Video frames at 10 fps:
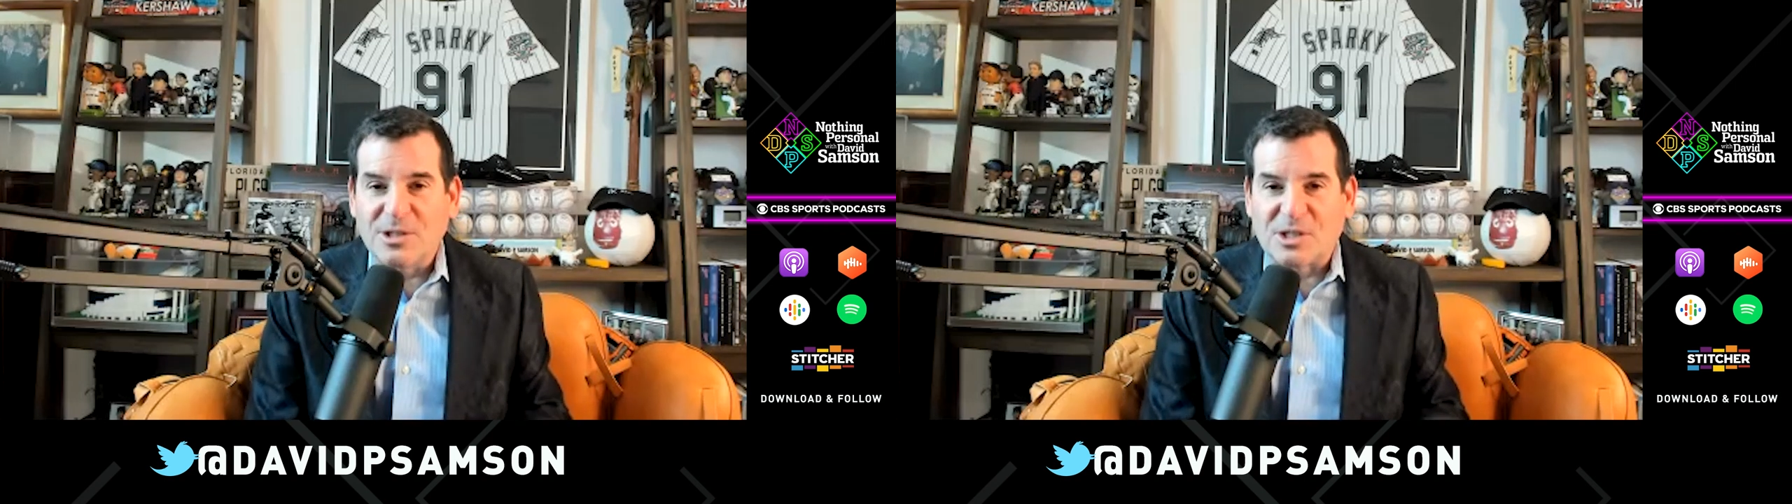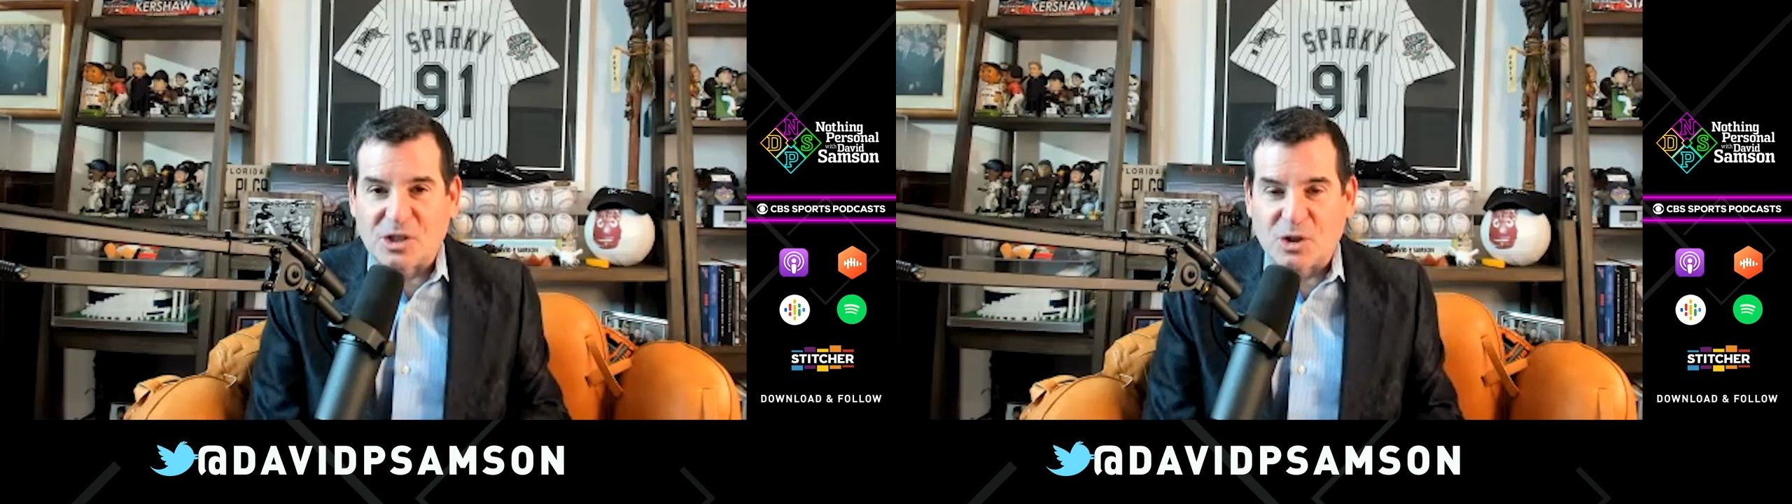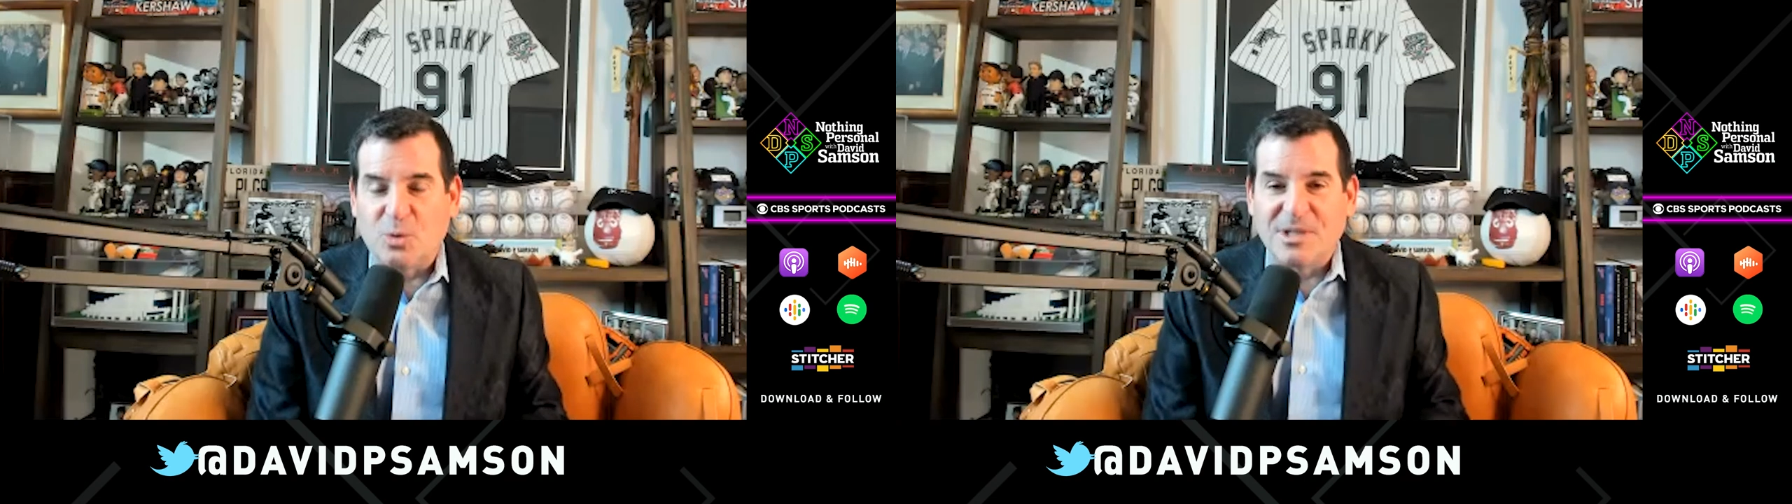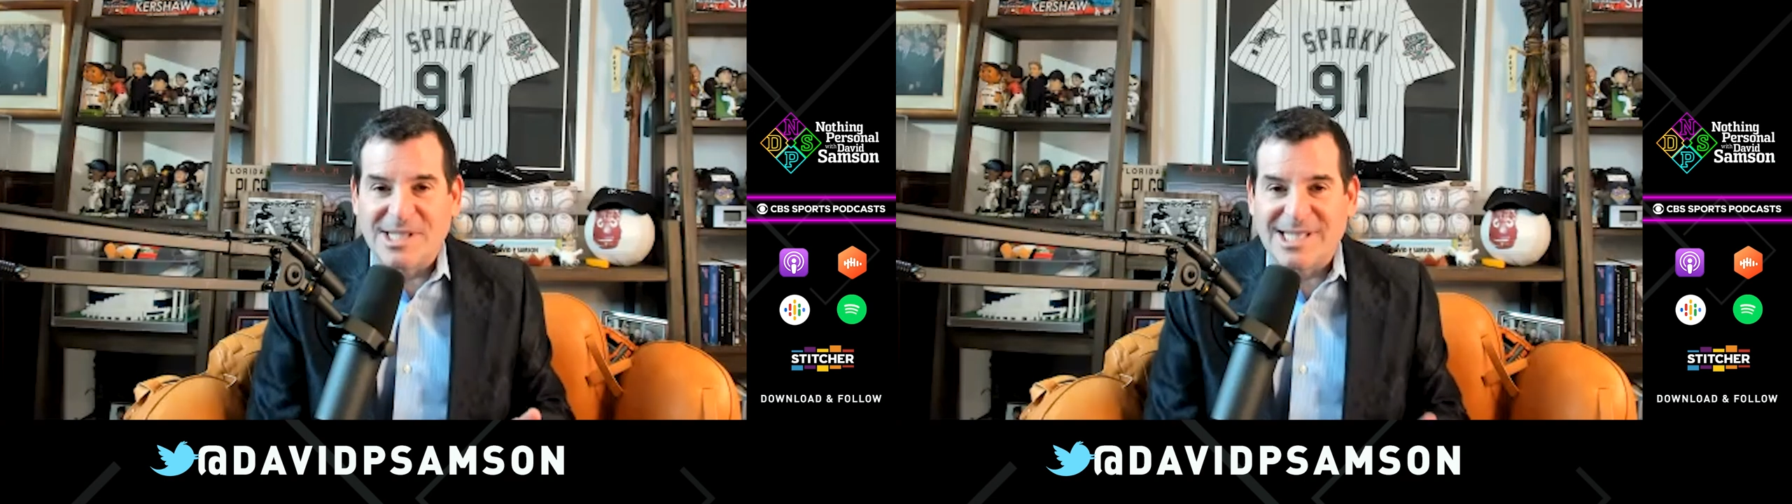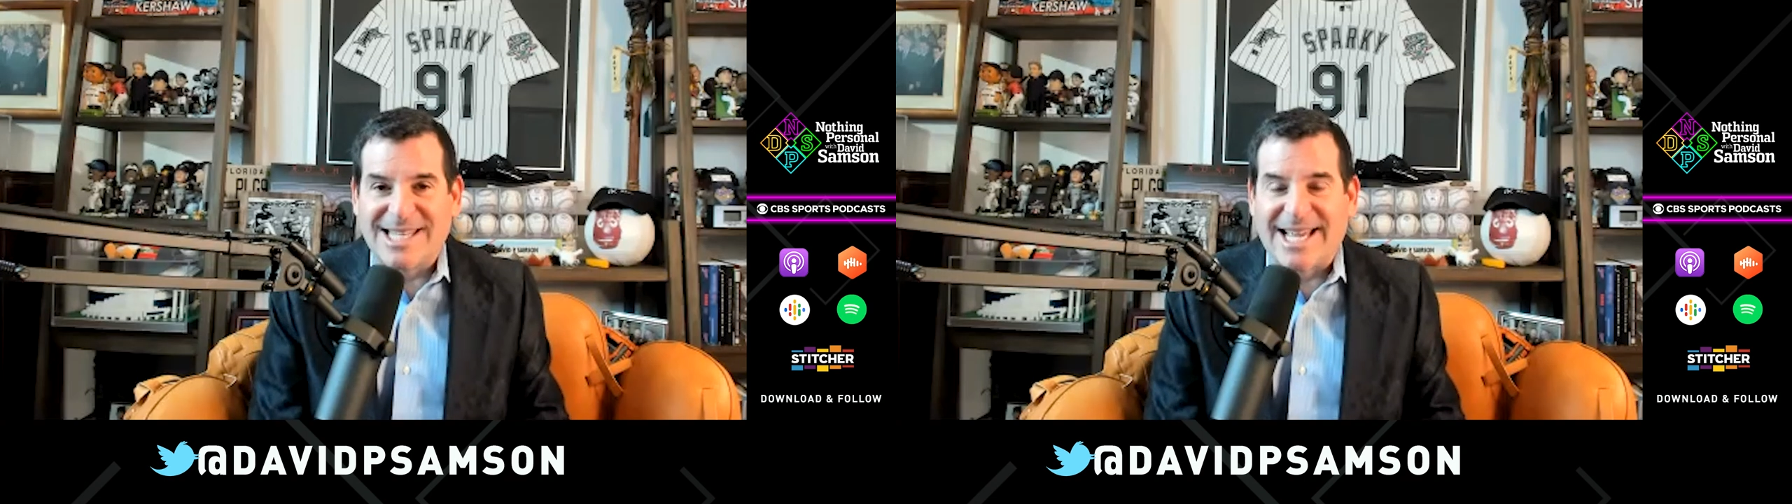do
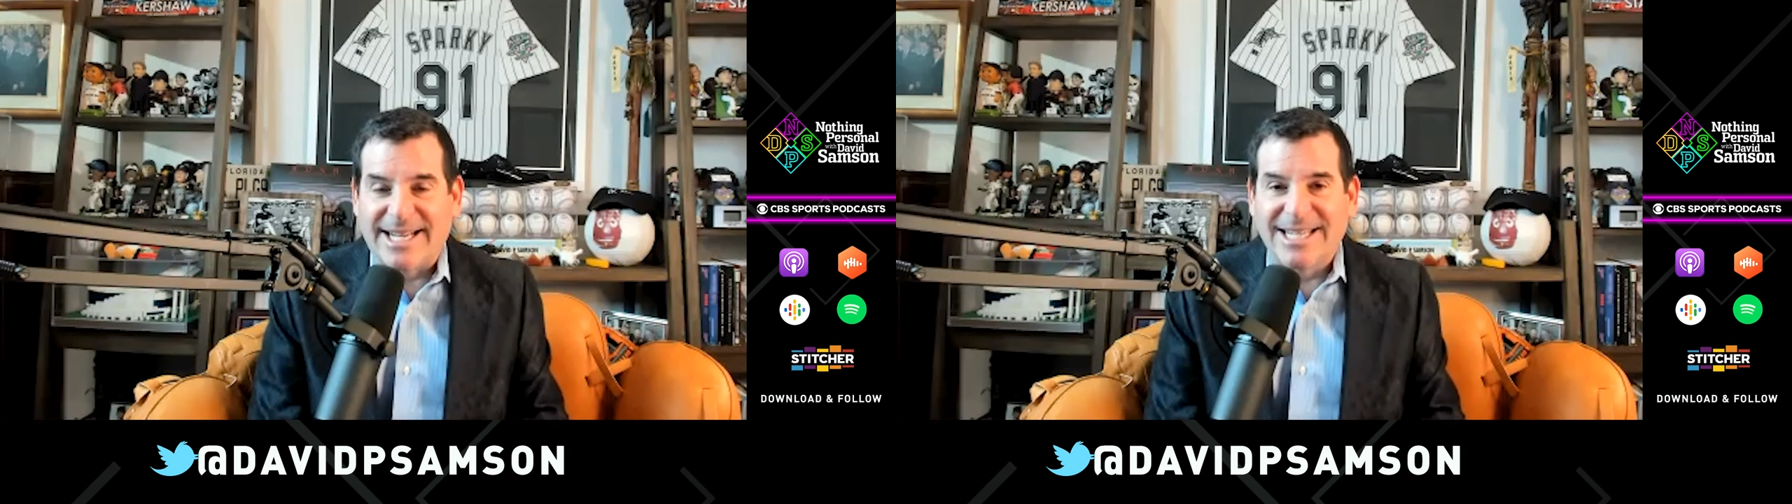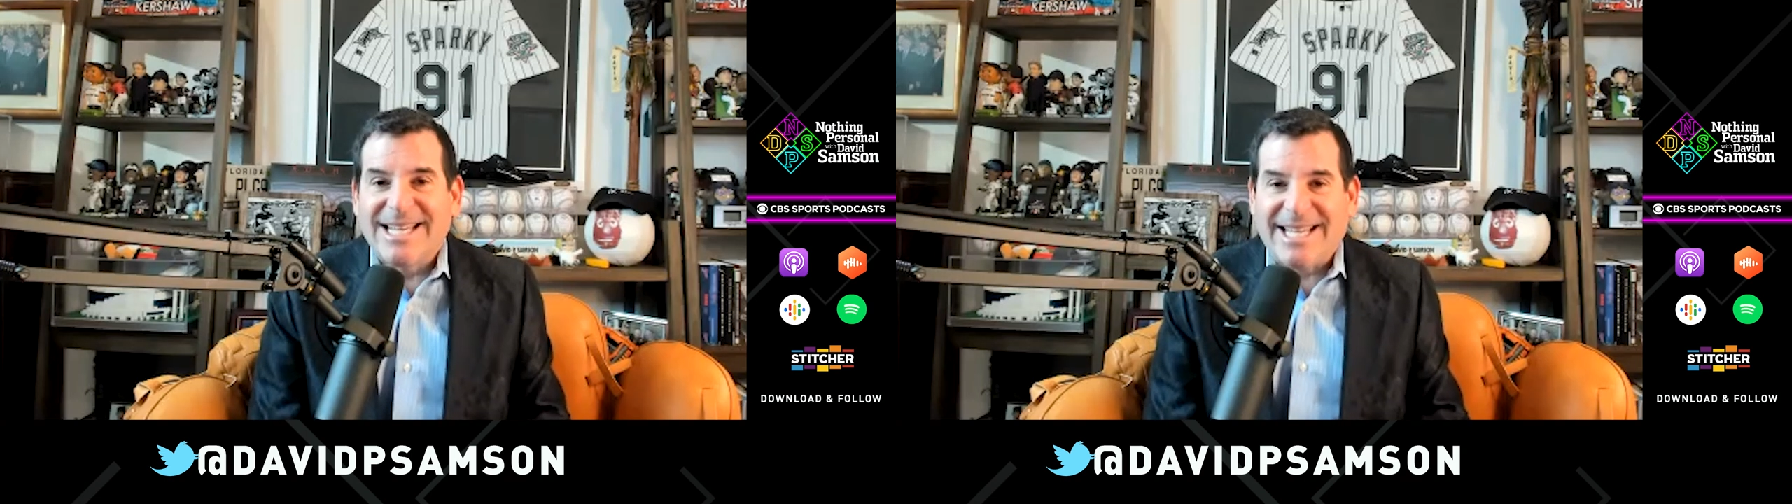students think